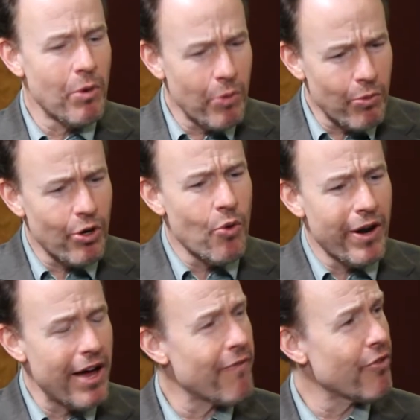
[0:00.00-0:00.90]
when we were
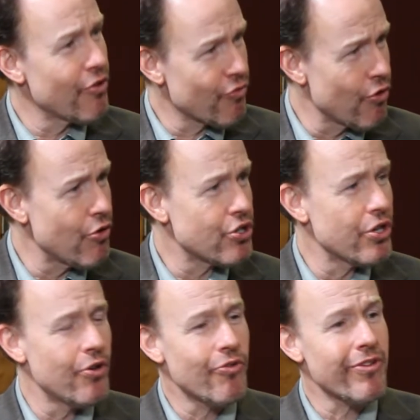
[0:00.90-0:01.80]
going out for those road
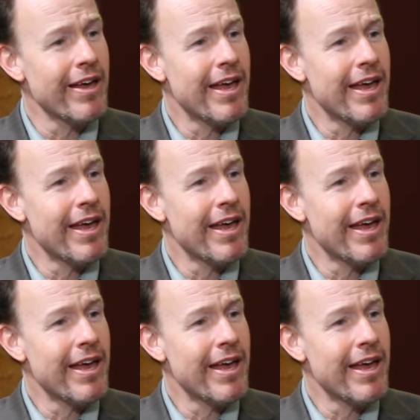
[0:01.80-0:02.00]
shows,